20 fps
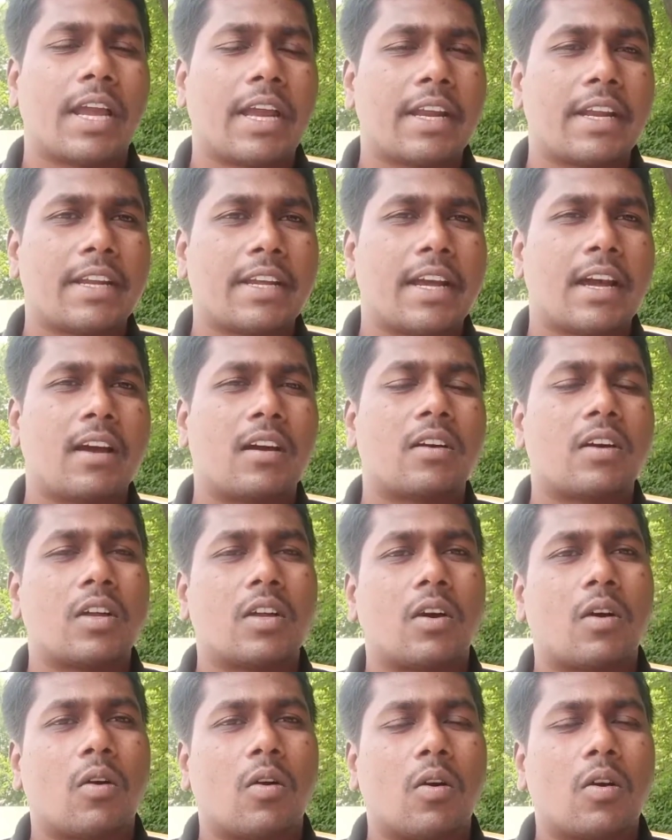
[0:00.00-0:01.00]
India.
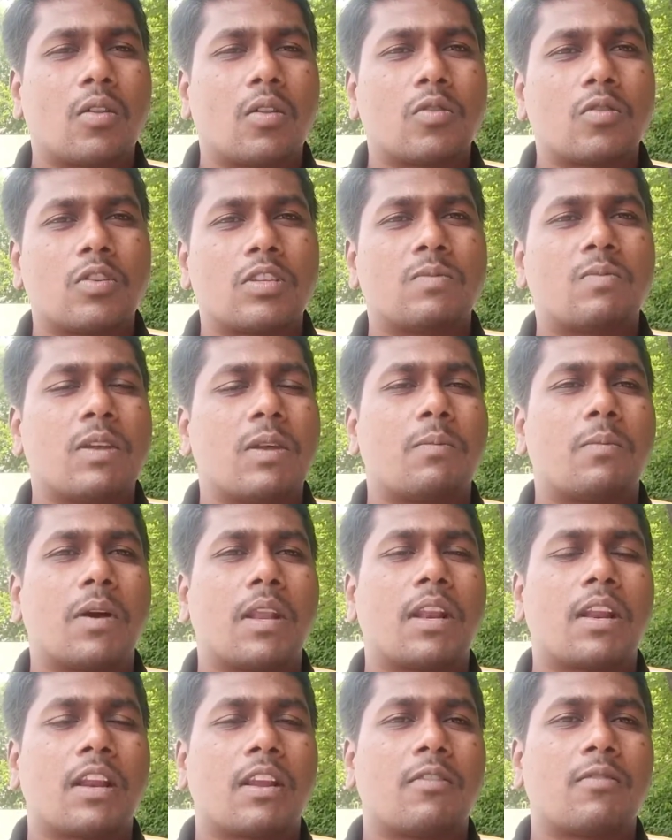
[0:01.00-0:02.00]
All those
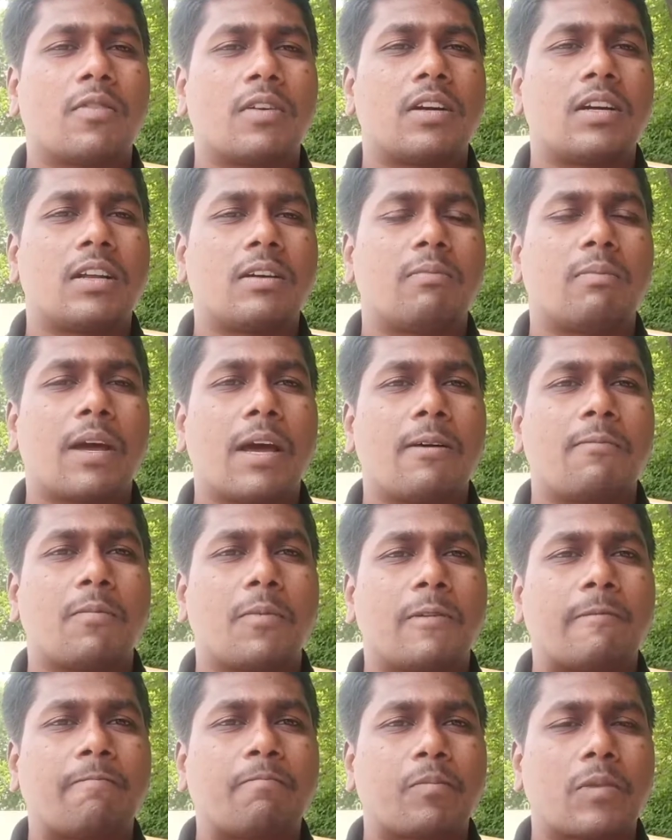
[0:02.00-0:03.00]
people referred a map
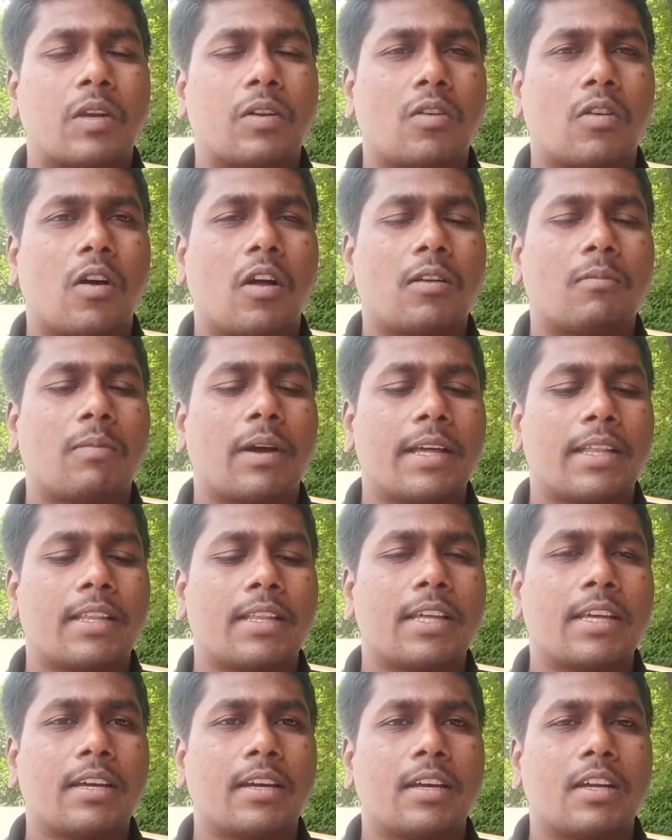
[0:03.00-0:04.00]
drawn by
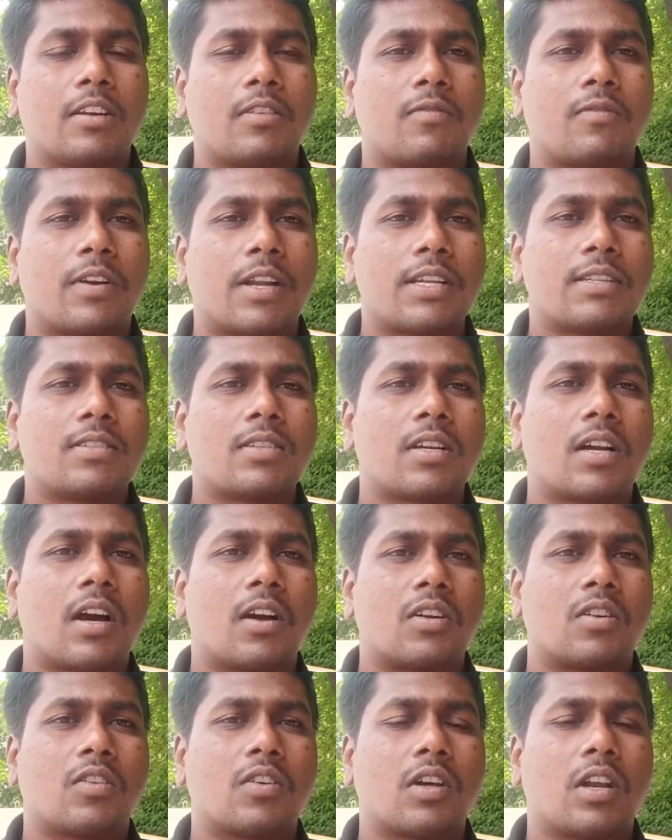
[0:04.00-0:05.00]
the French
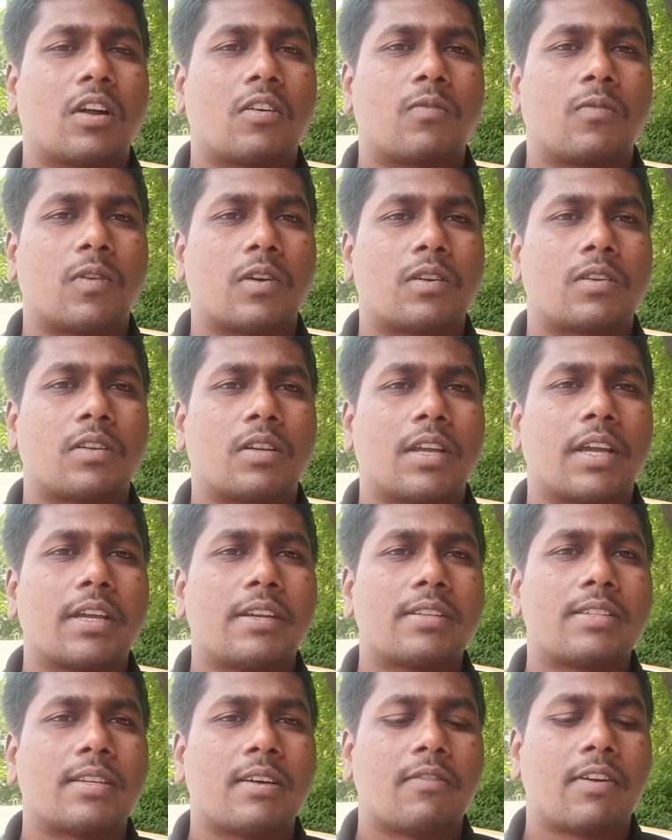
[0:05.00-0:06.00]
cartographer
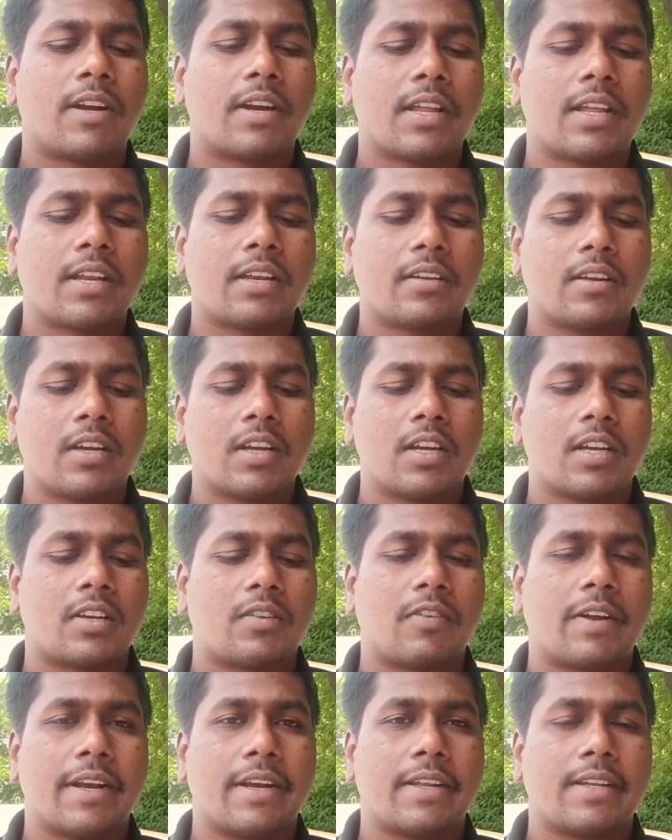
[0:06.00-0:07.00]
in
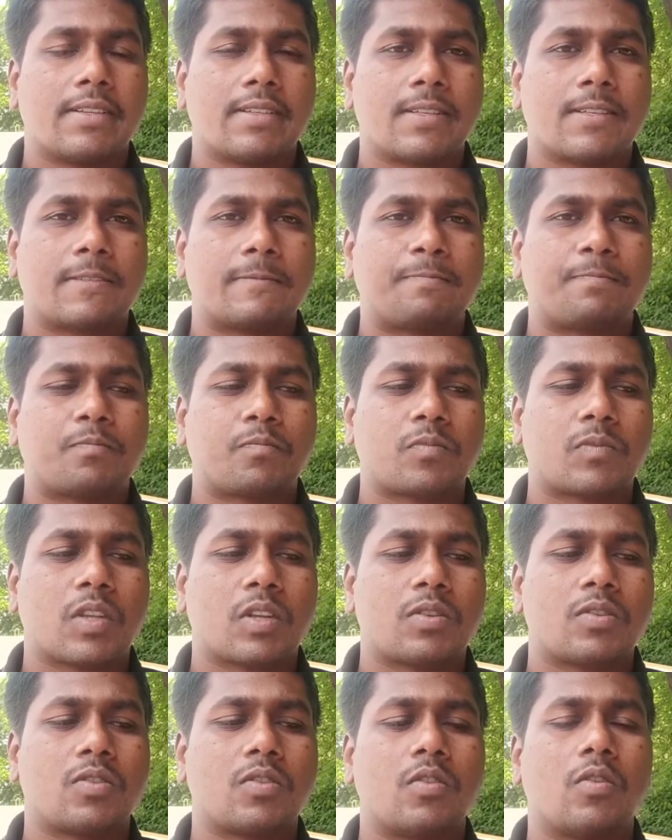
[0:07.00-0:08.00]
1720s.
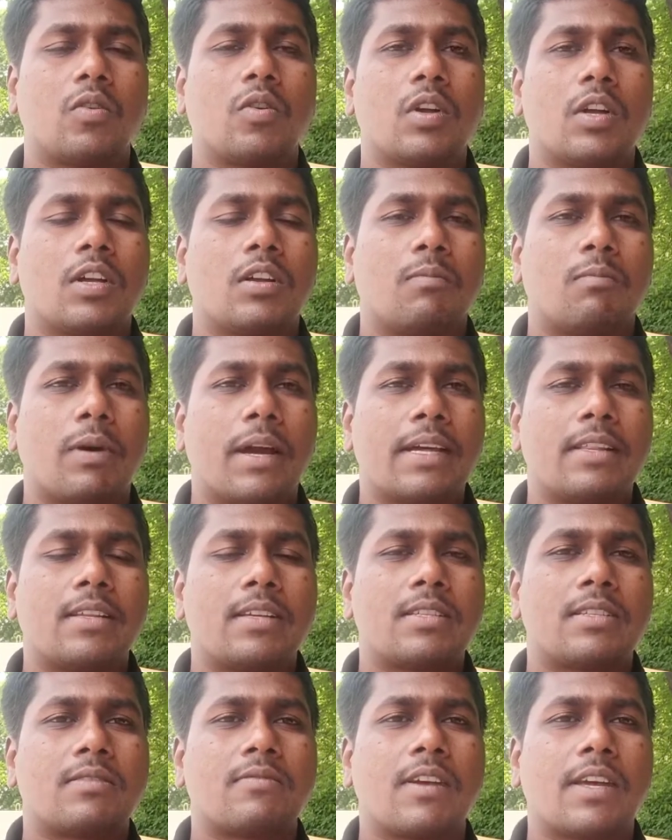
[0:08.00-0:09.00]
So by
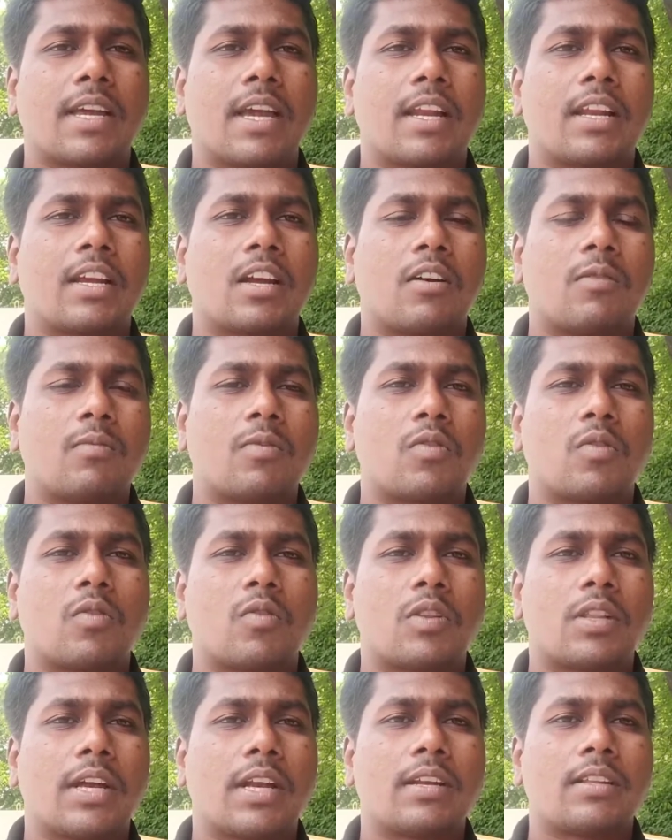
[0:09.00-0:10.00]
this we can come to
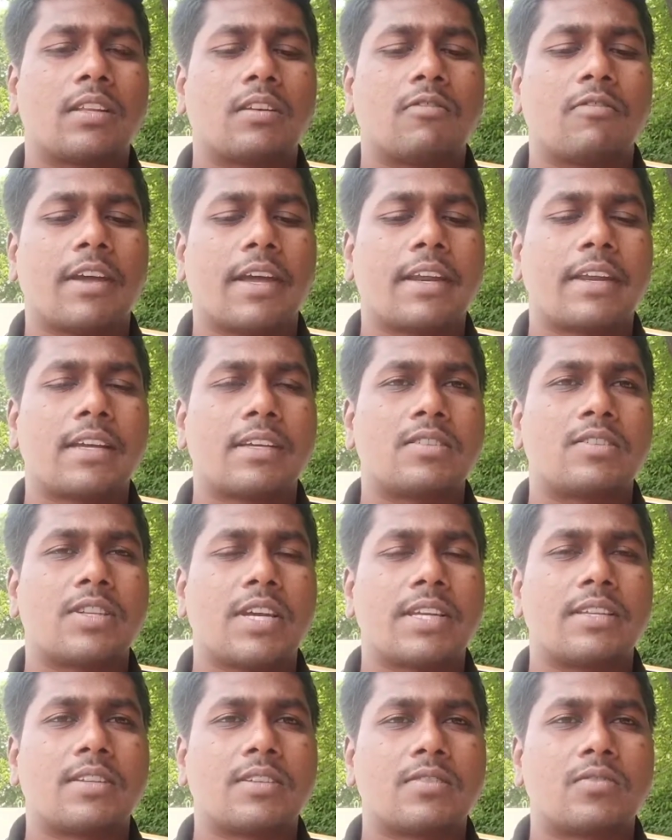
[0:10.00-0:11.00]
know that the various
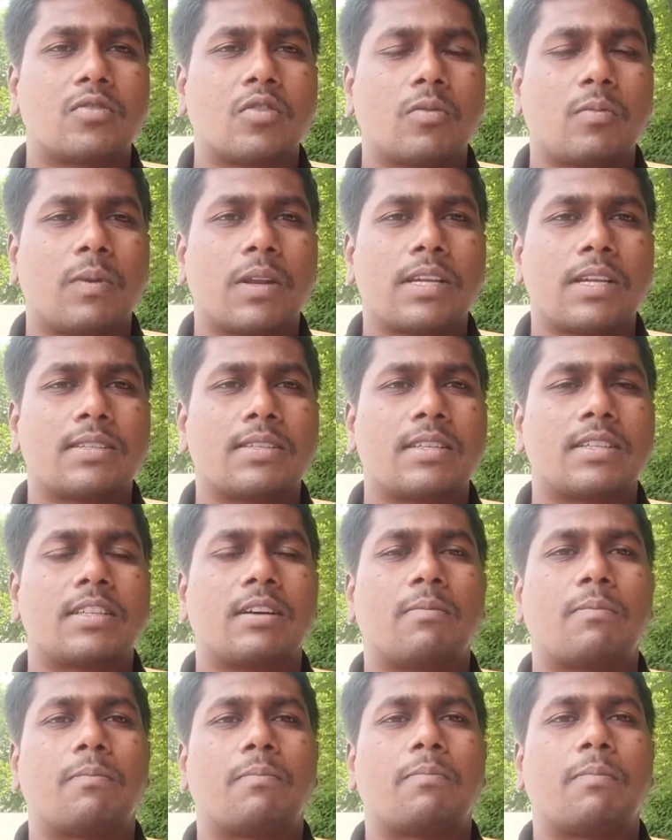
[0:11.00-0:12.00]
changes took place in
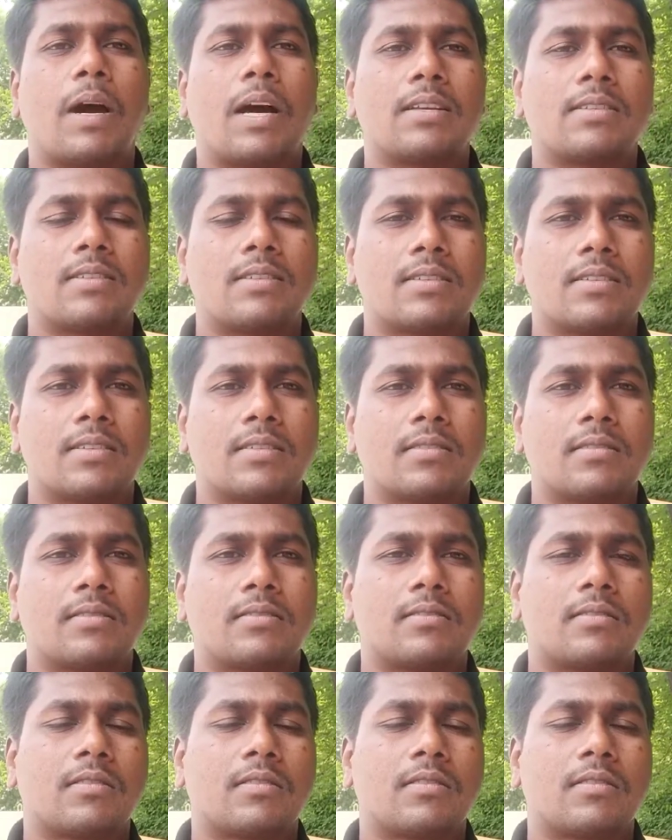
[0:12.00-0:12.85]
the past